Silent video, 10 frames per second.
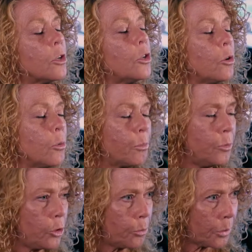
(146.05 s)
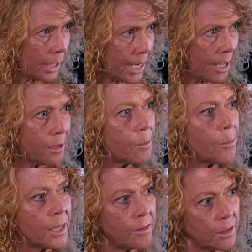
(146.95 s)
you plan
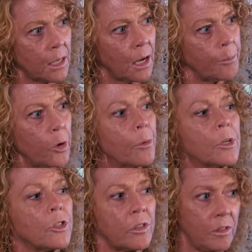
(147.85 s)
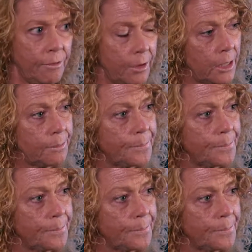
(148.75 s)
by setting up your emergency fund.